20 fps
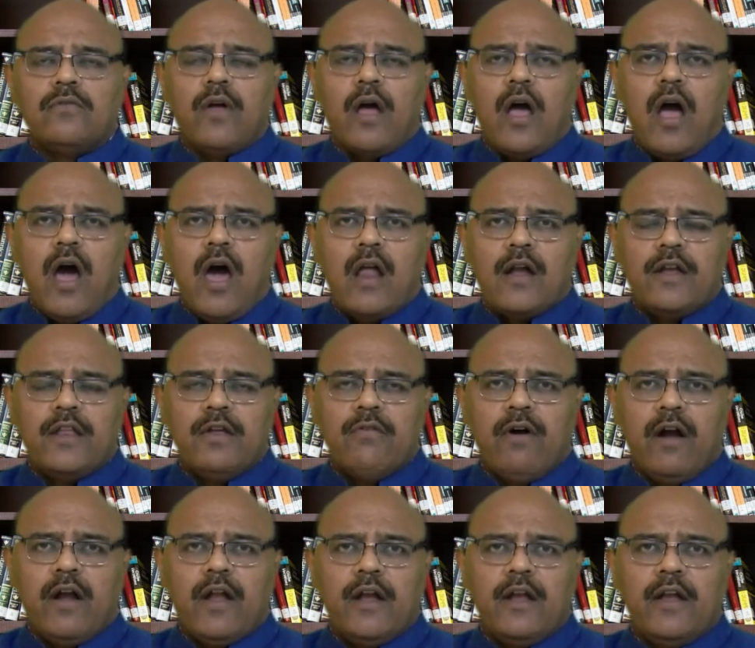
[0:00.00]
are
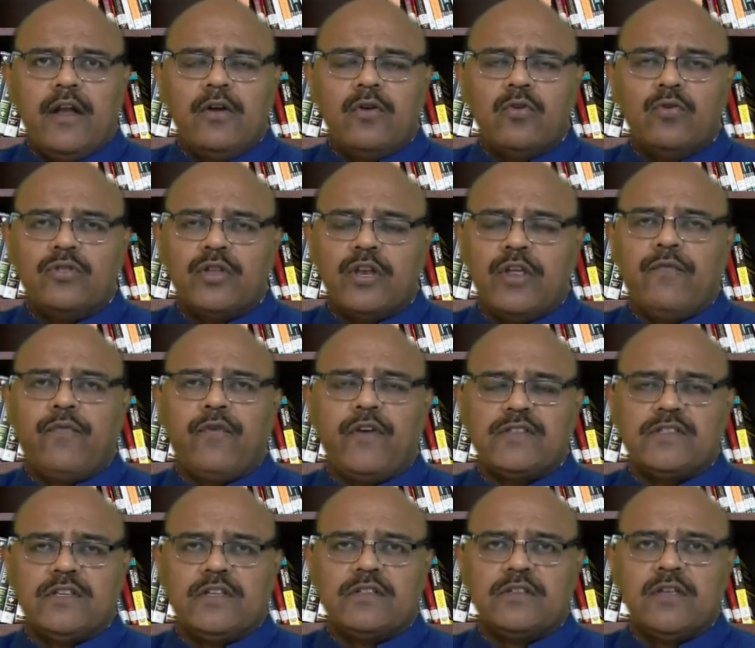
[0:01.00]
divided into 3
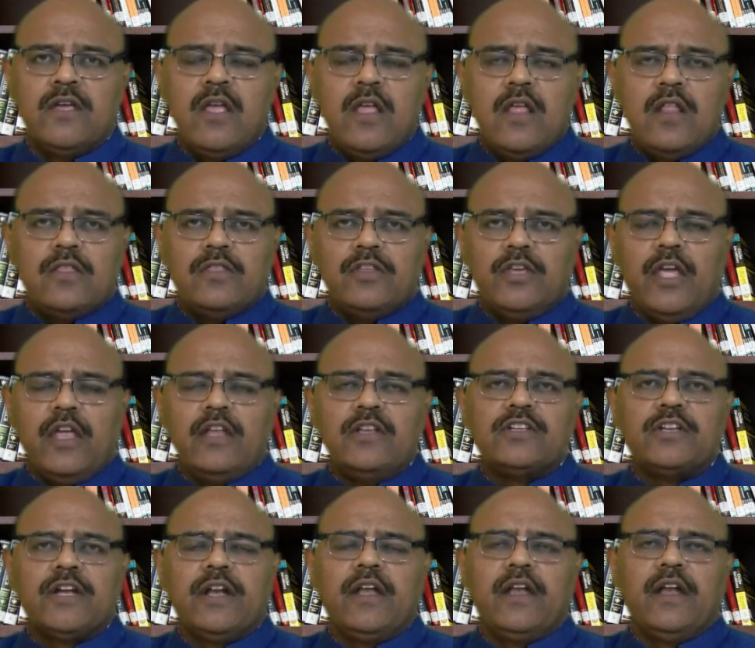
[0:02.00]
phases. The
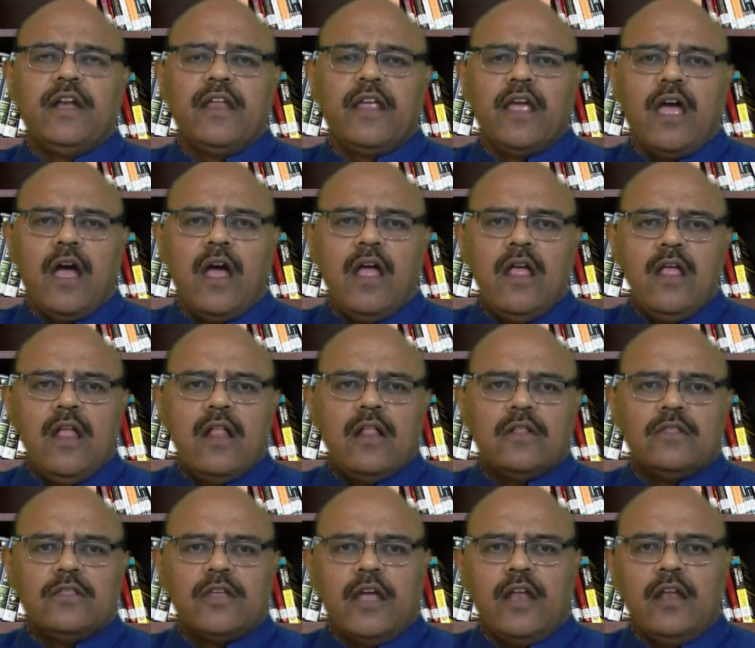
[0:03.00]
ancient India,
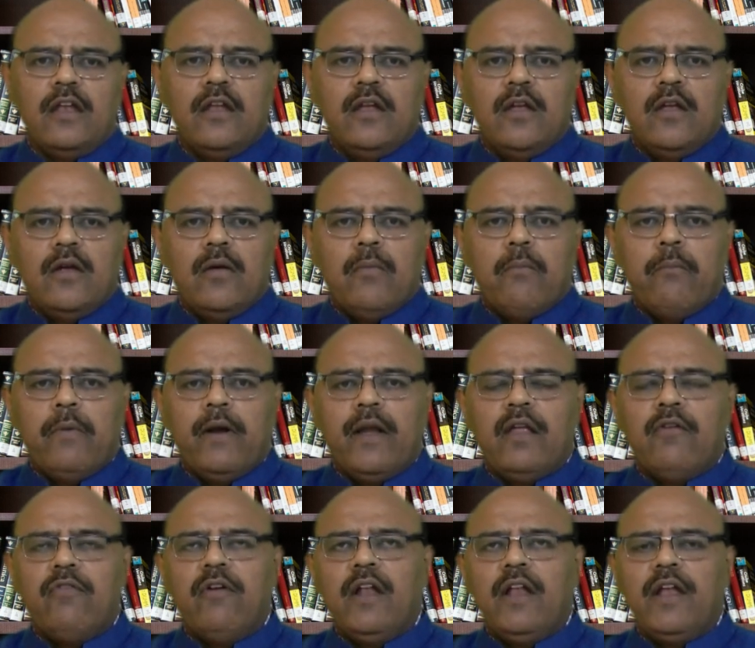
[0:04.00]
then
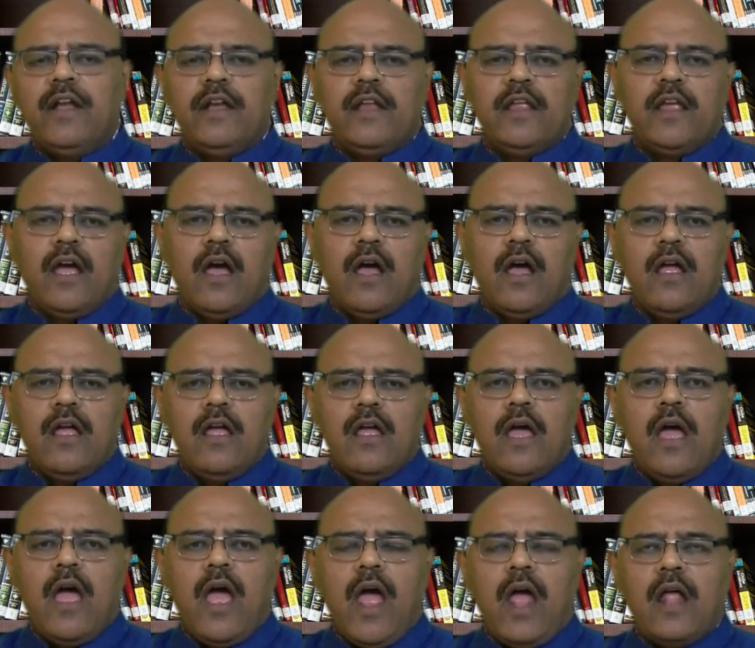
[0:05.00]
medieval India,
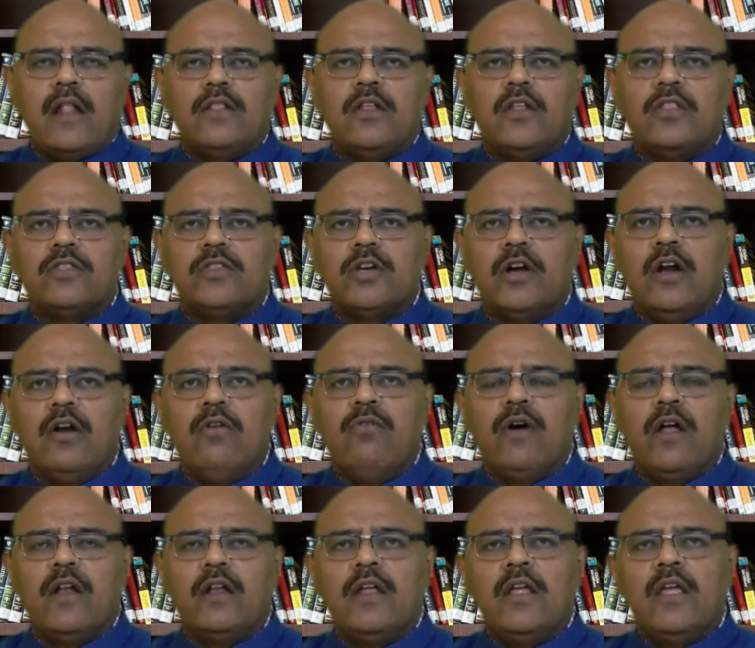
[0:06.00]
and the third
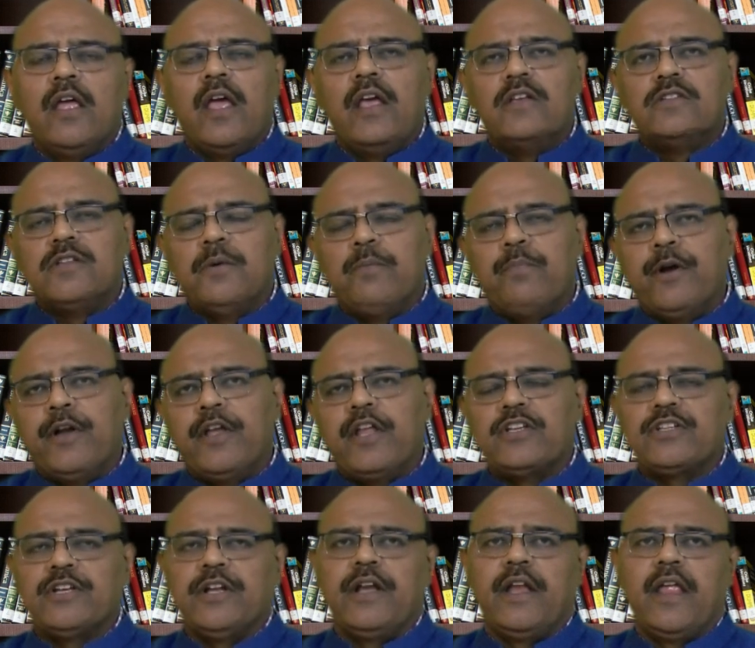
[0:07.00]
one is the
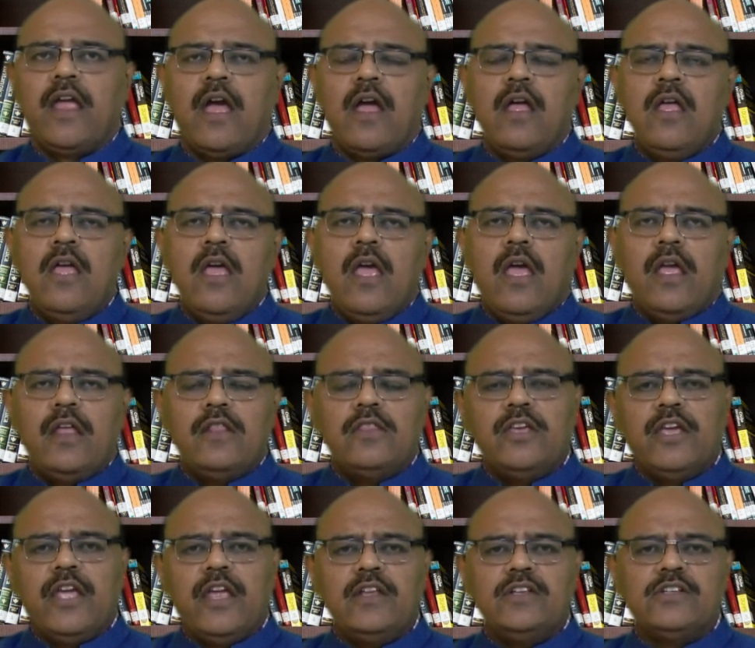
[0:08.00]
British India. In the
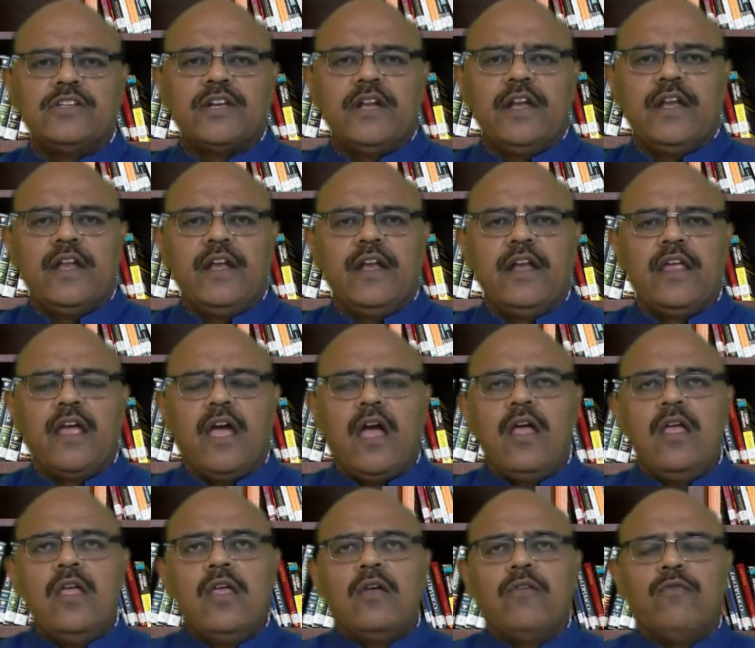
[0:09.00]
ancient India,
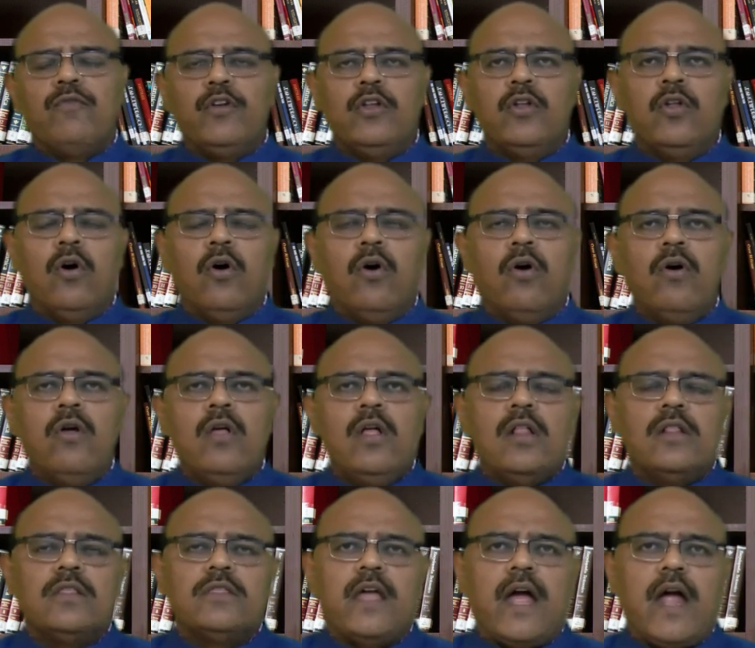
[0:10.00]
we know
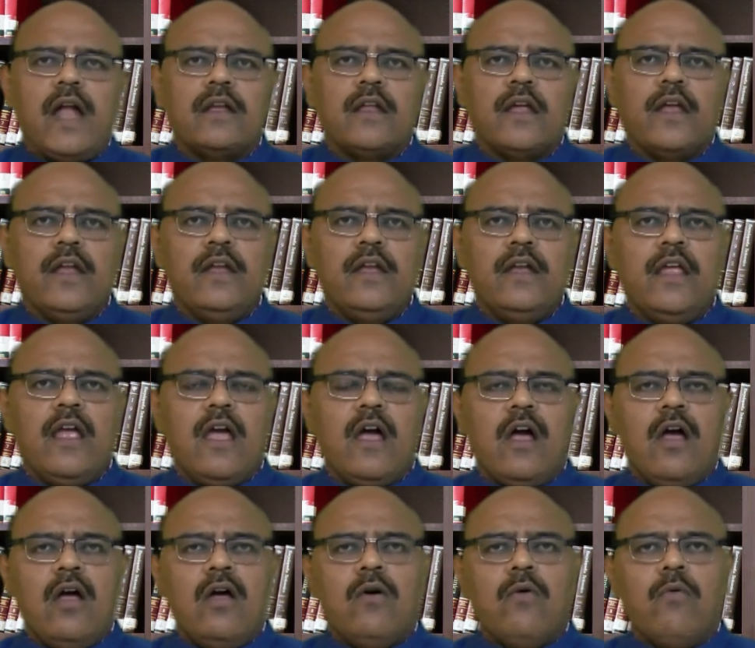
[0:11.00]
that
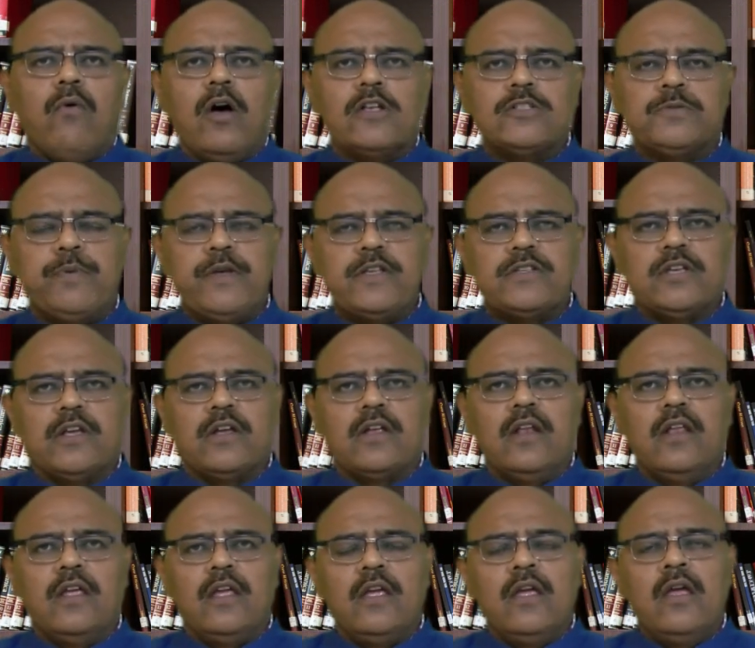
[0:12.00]
India was
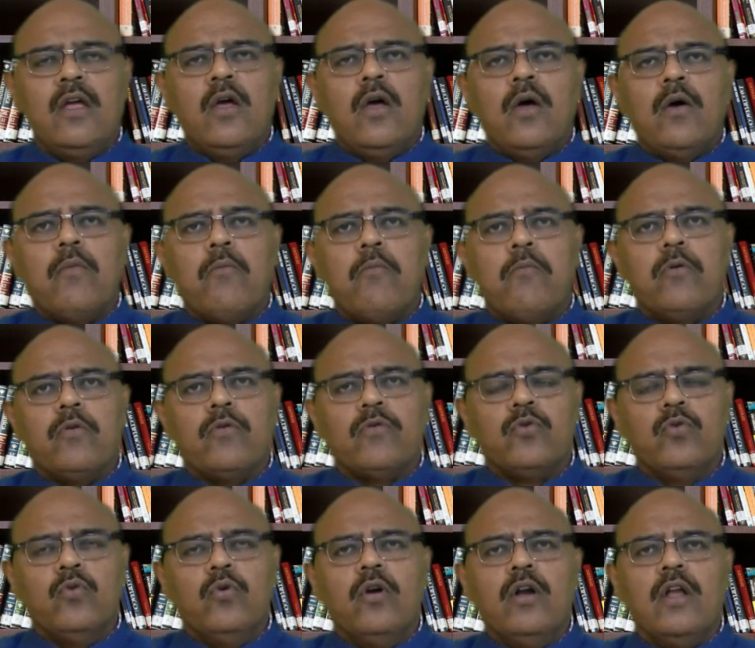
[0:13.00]
basically
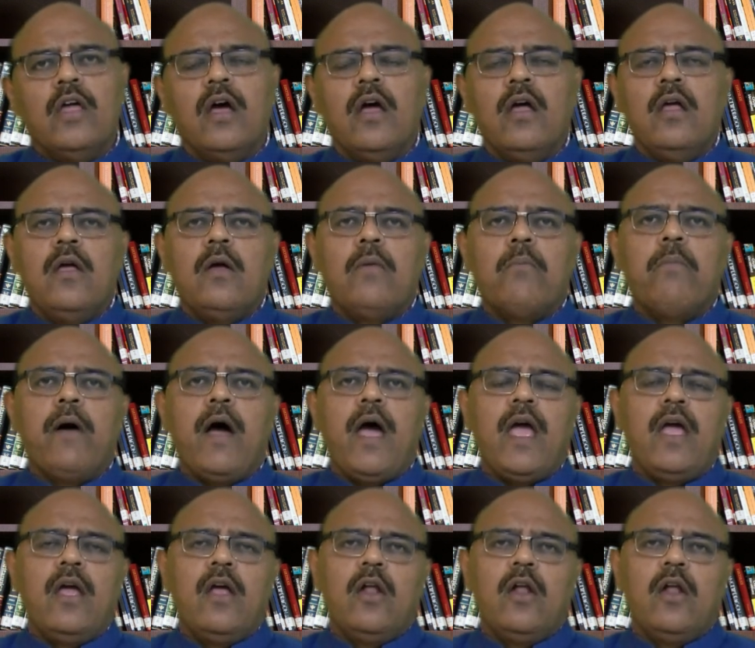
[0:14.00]
ruled by